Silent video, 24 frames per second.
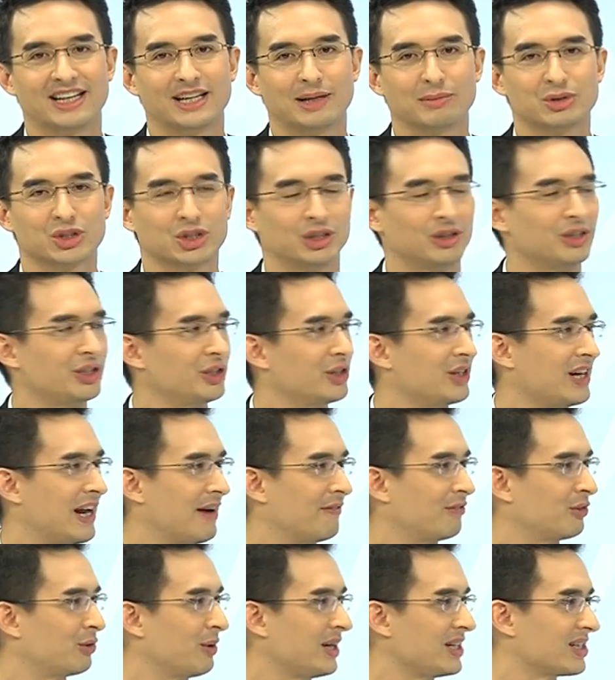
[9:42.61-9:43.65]
I'm sure you're going to
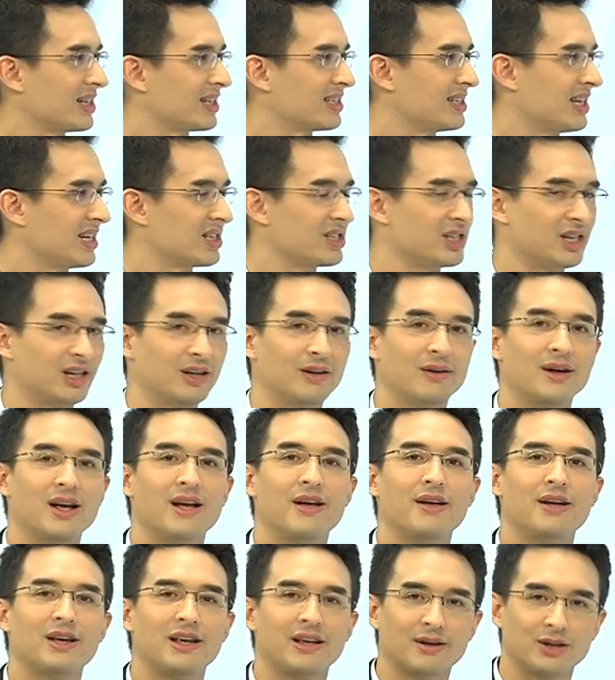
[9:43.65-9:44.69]
have great success here.
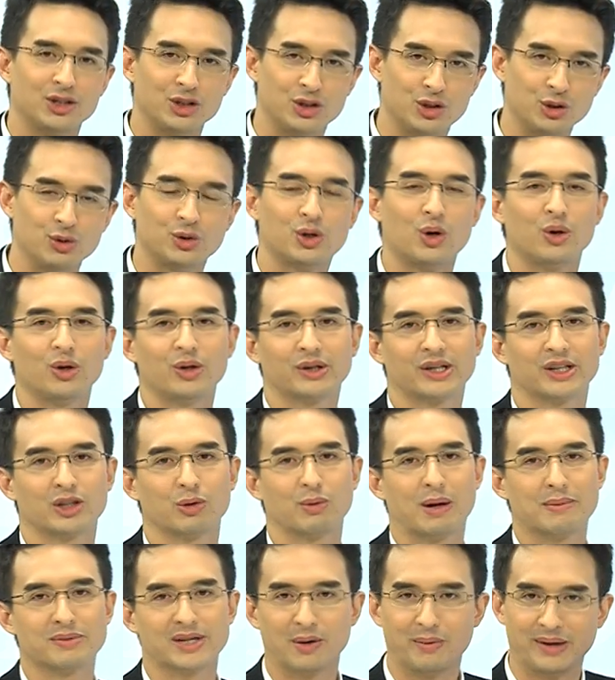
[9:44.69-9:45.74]
Do go look at the
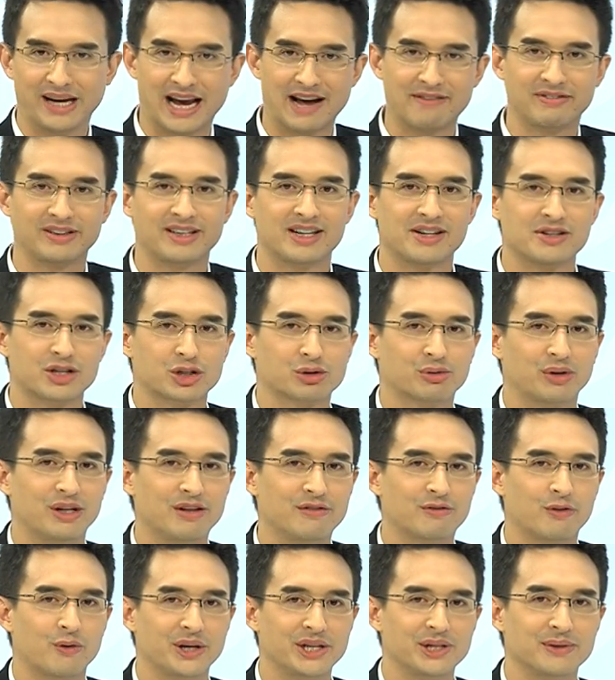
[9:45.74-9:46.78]
website. We have it on the screen
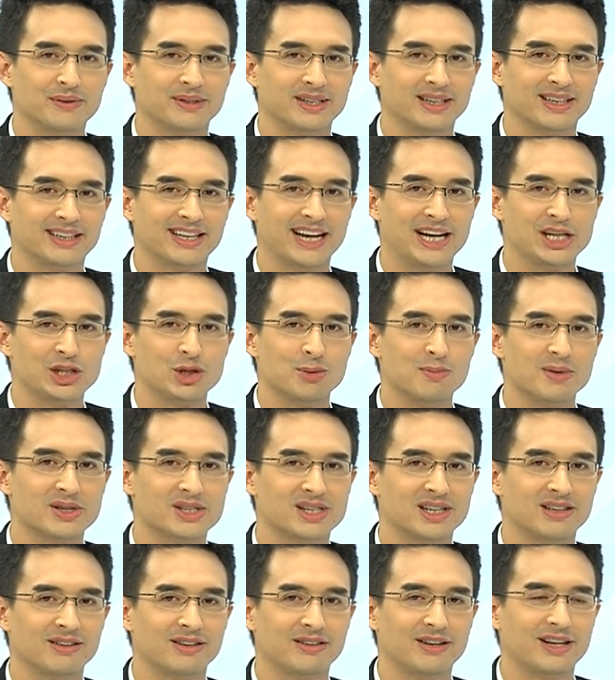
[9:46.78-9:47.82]
for you in case you missed
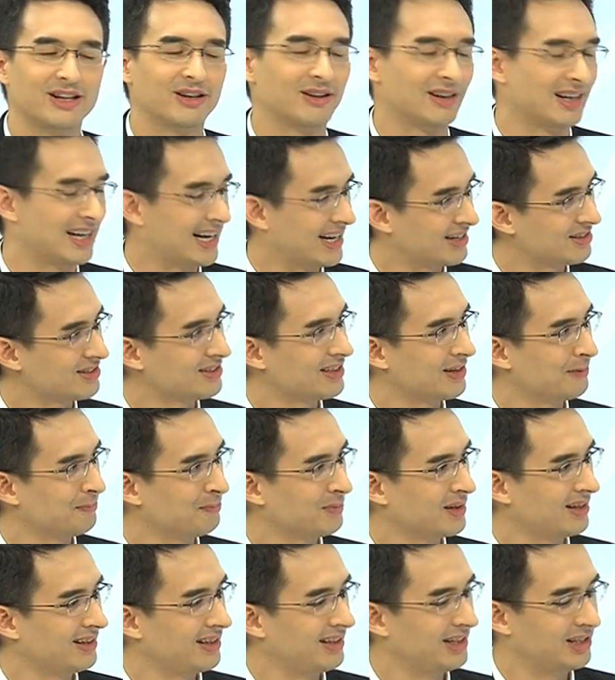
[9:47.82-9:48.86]
it in our last
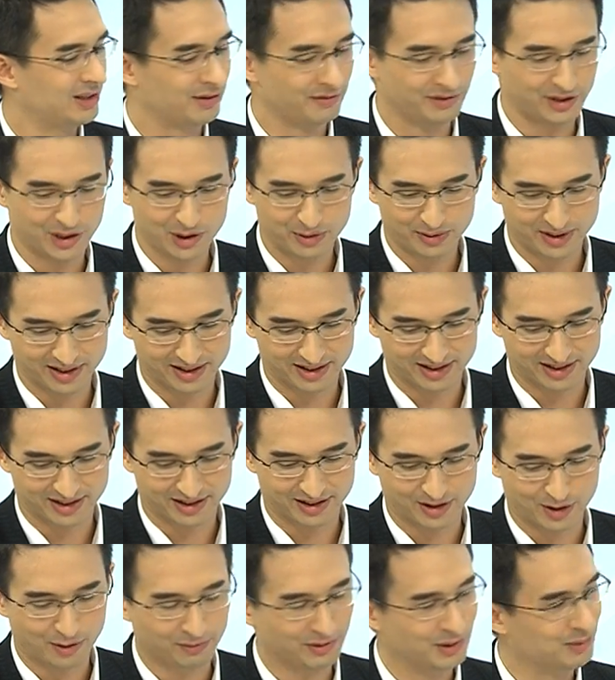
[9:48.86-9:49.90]
interview, and
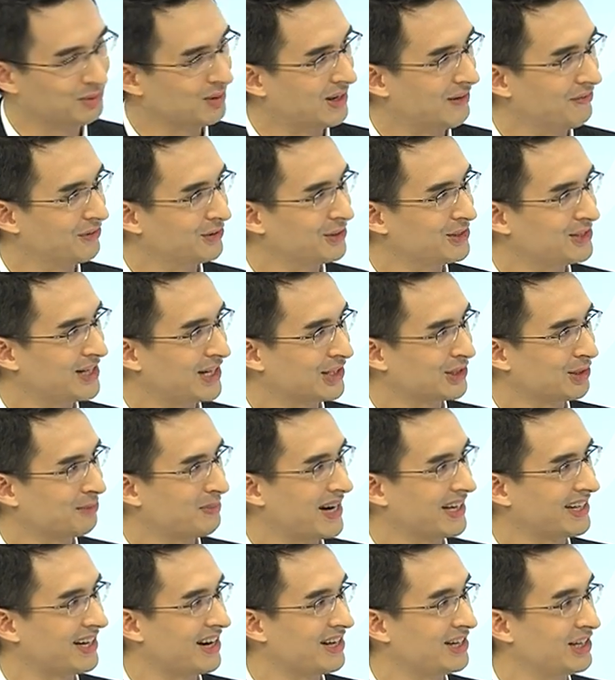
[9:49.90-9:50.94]
hopefully we'll have the good doctor
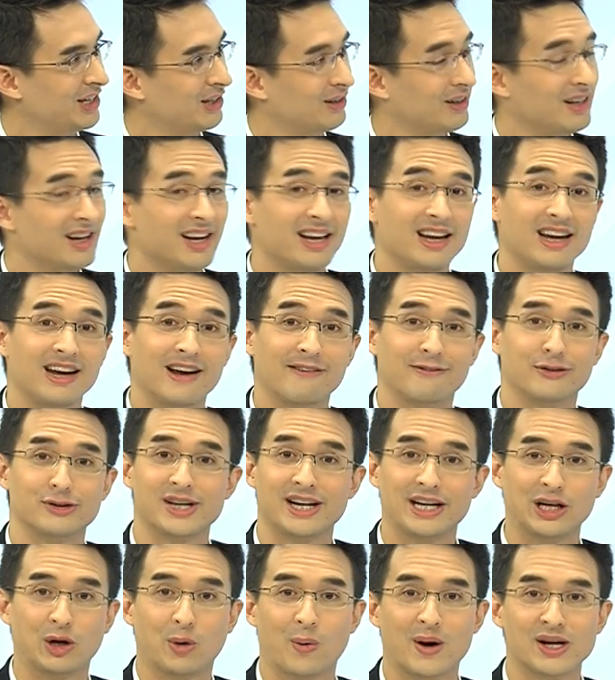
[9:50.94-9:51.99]
back on here. If there's
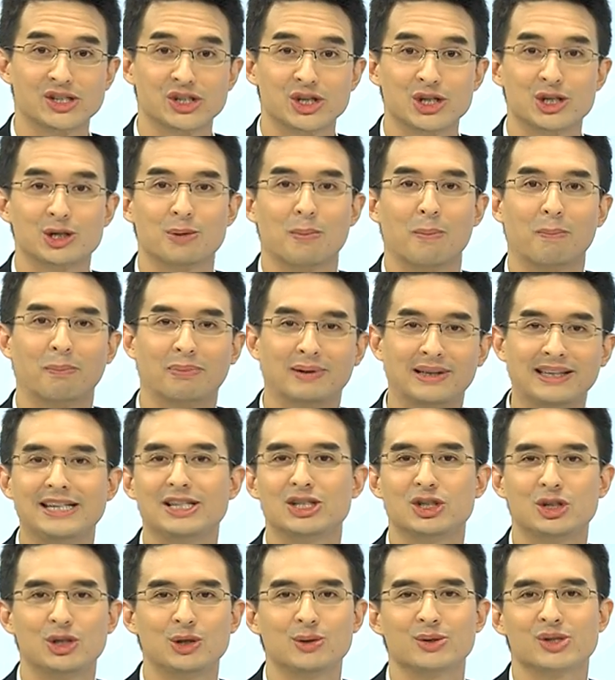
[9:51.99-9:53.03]
any questions, please
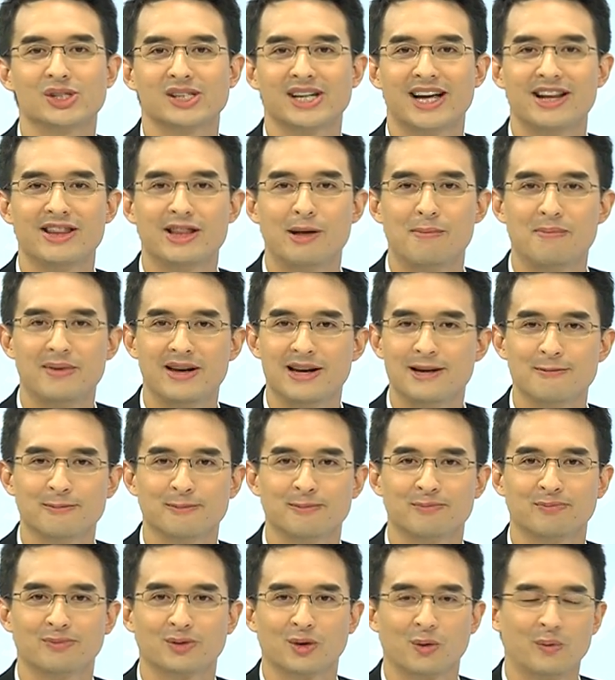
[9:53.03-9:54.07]
do send them in.
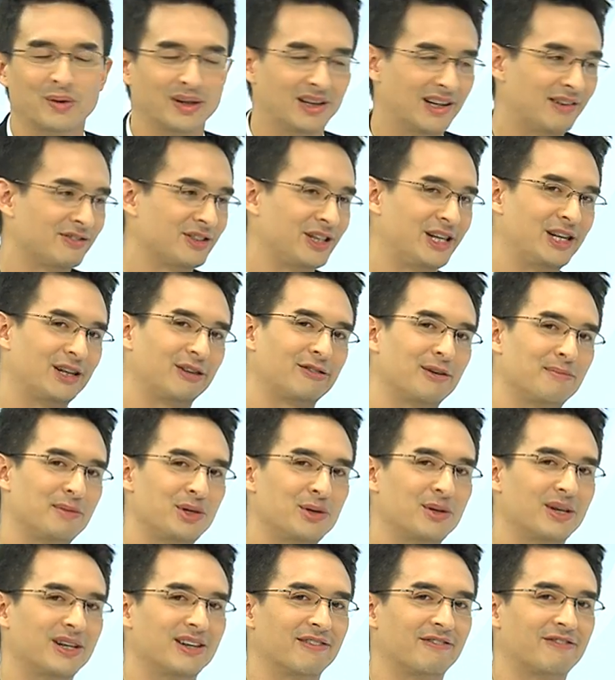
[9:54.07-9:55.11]
we'd love to hear from you
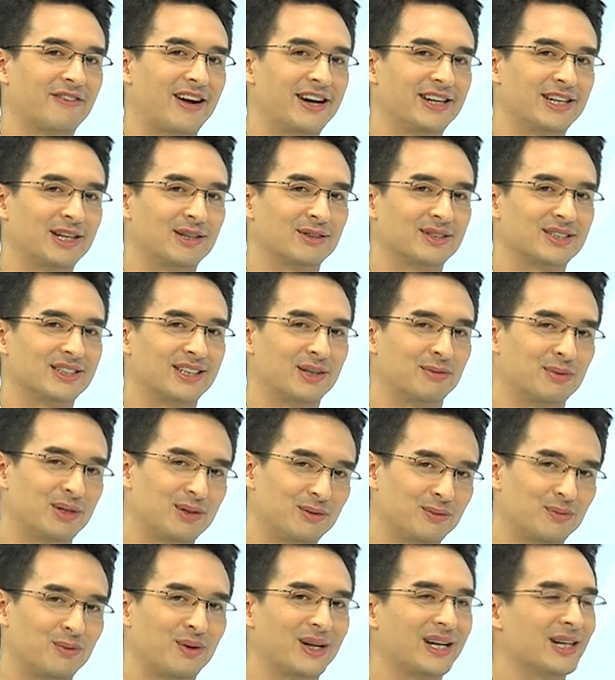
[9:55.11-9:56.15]
and find out, well,
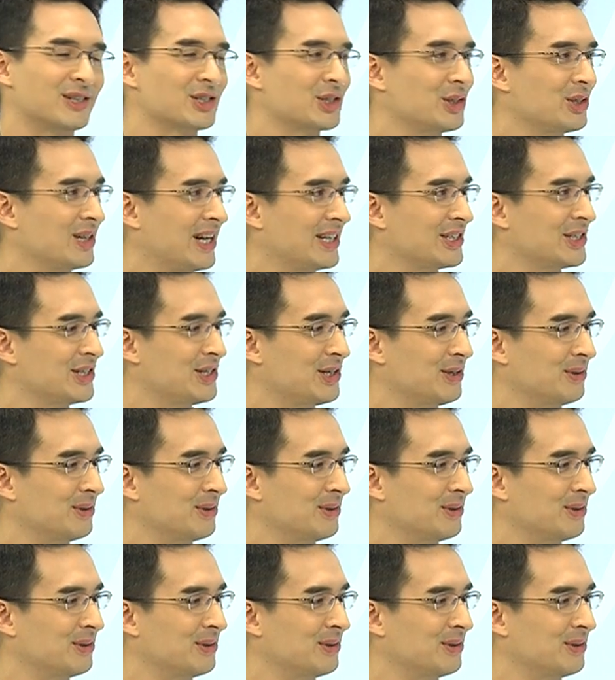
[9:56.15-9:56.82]
what else you'd like to know.